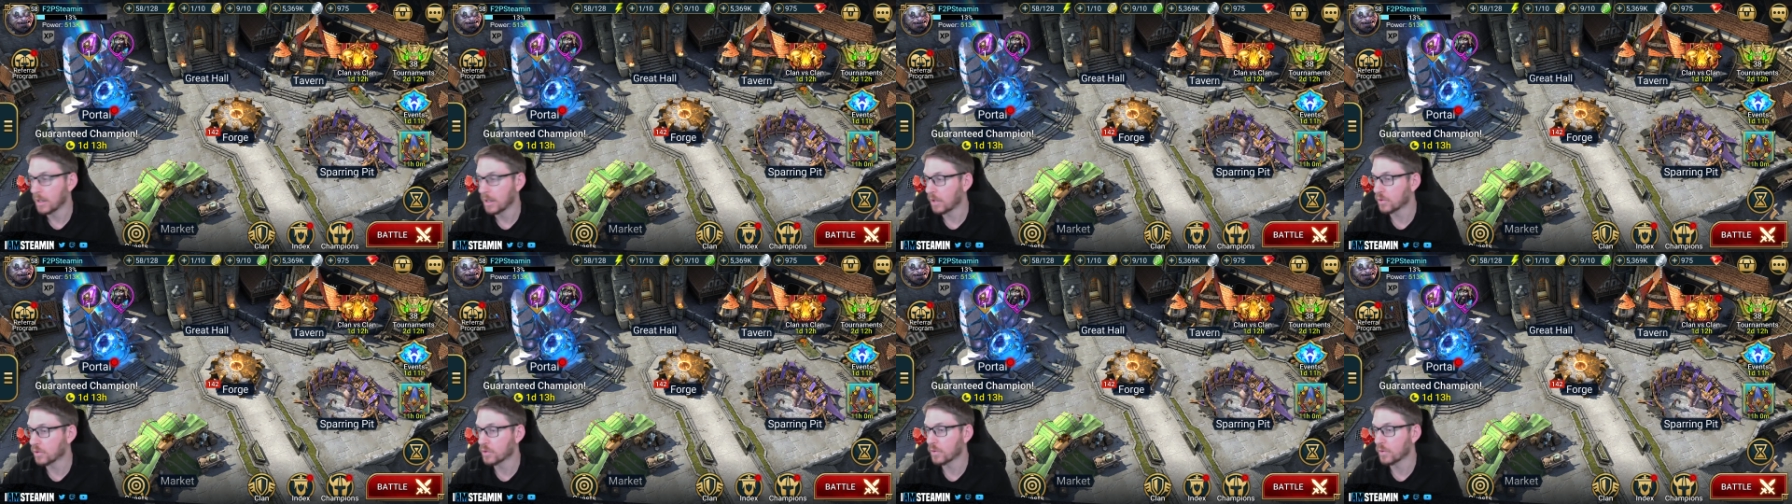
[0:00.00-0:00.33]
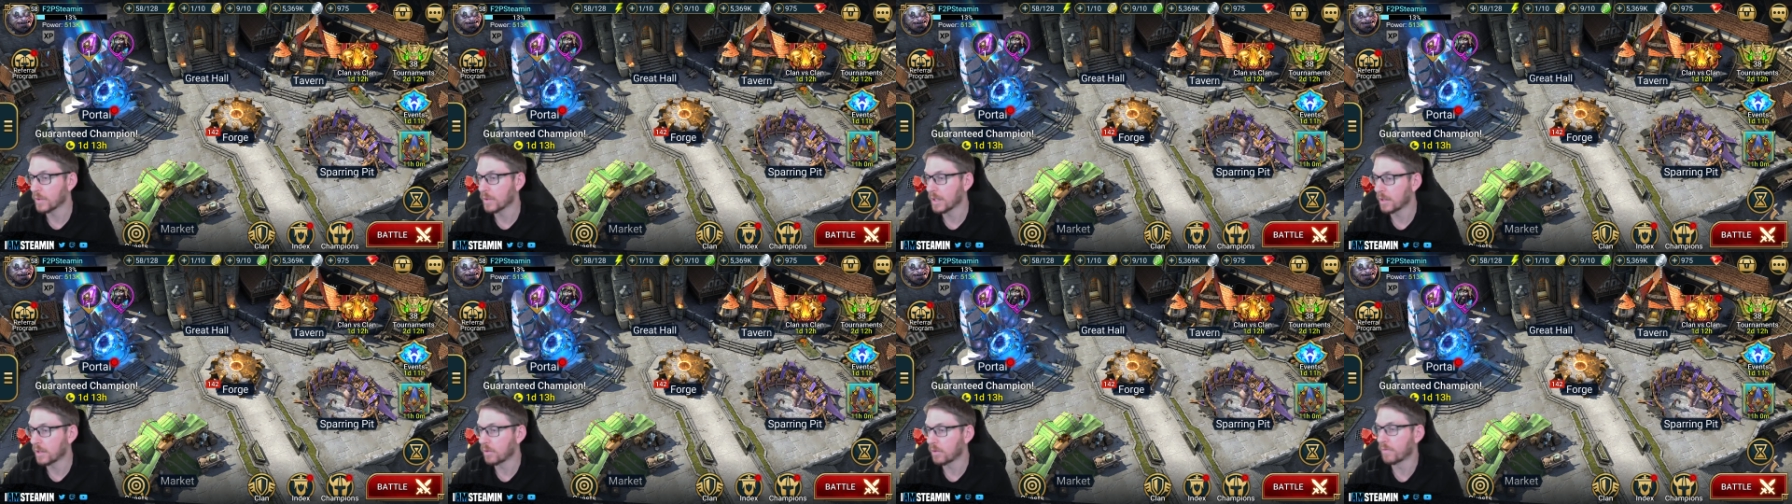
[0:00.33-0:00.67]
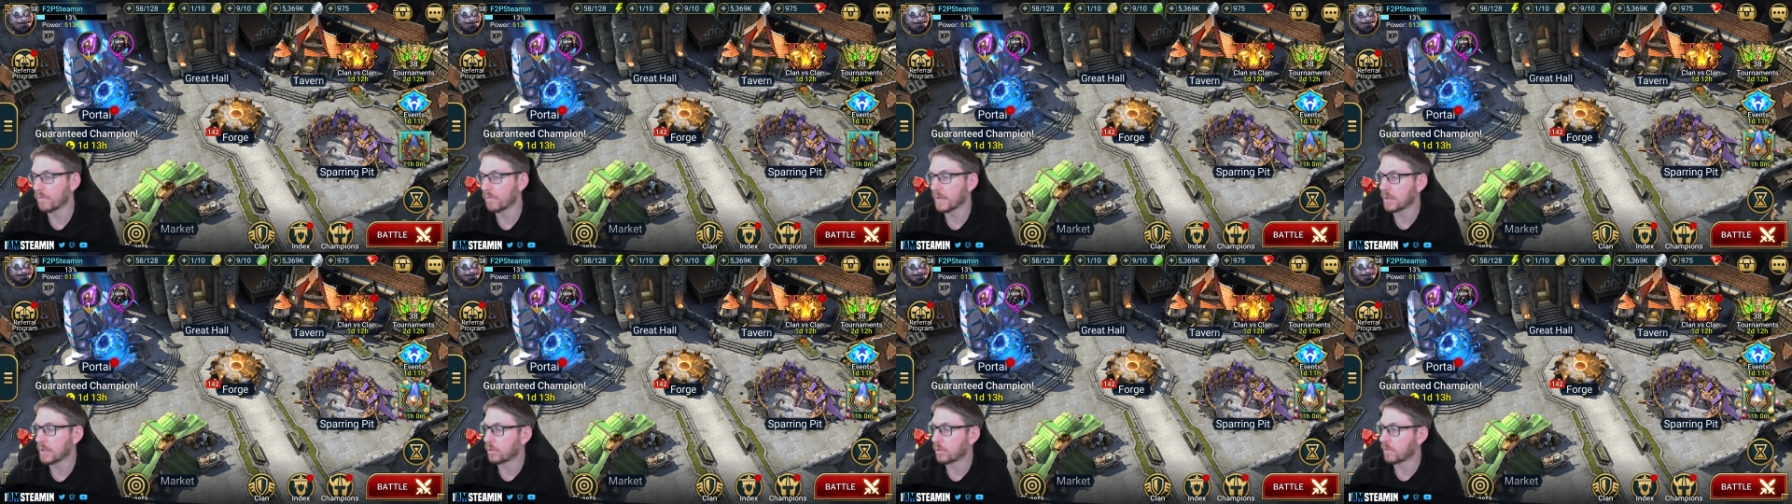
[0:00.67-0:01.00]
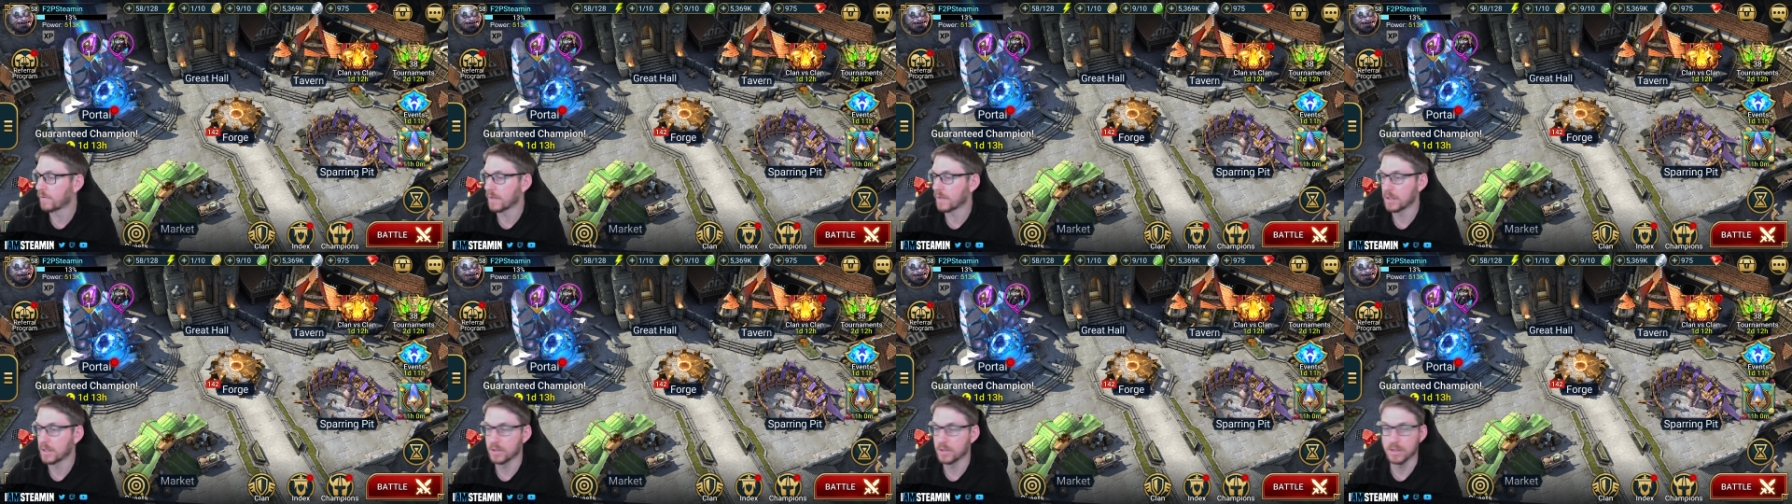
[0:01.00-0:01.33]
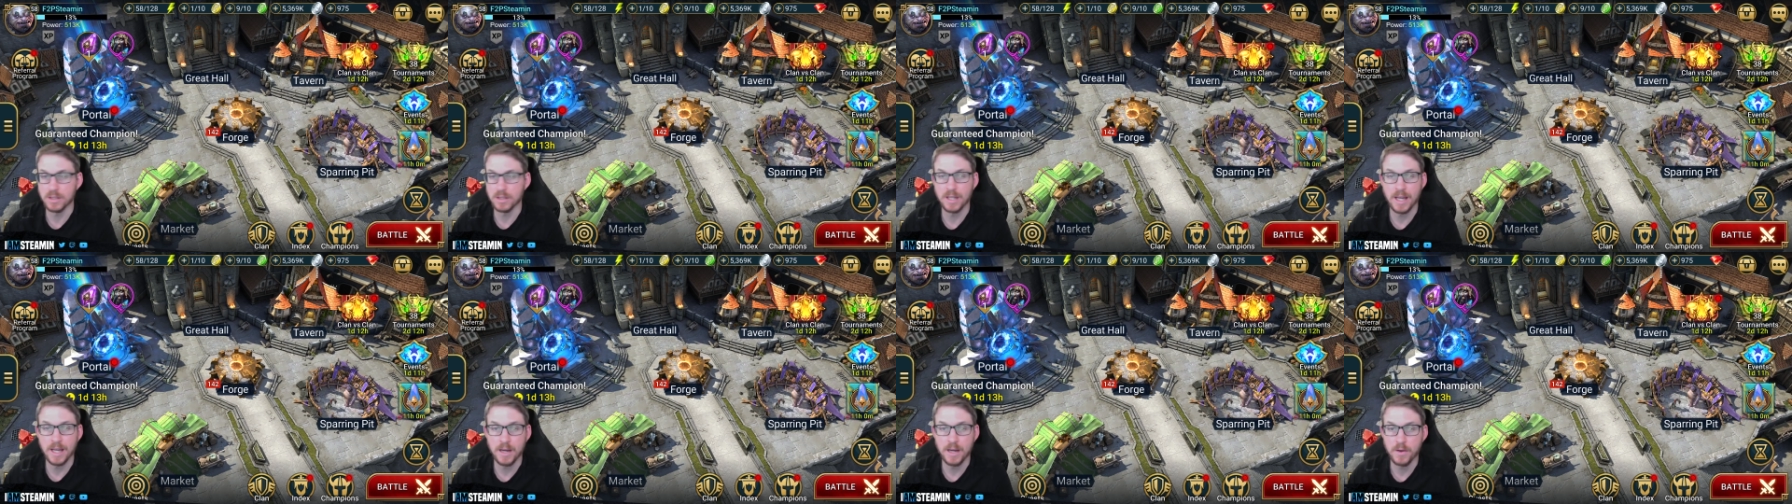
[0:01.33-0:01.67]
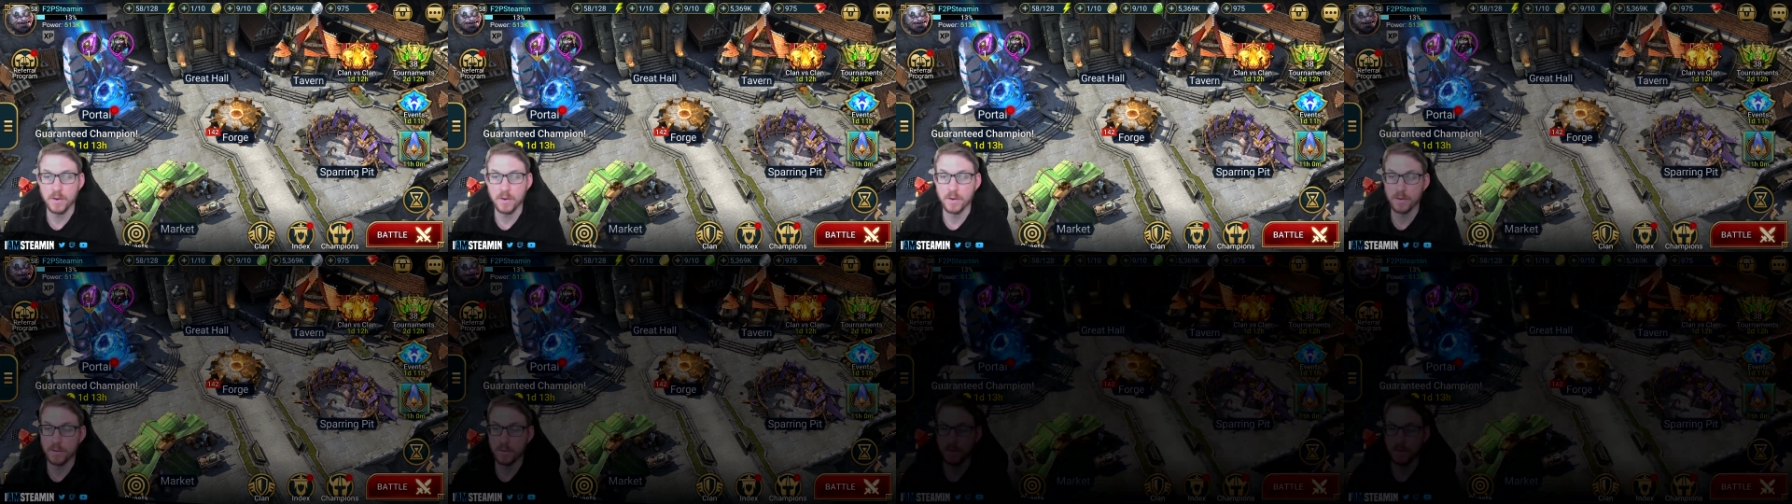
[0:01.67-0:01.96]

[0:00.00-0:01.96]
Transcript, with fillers: I'll show you a little video of it just now.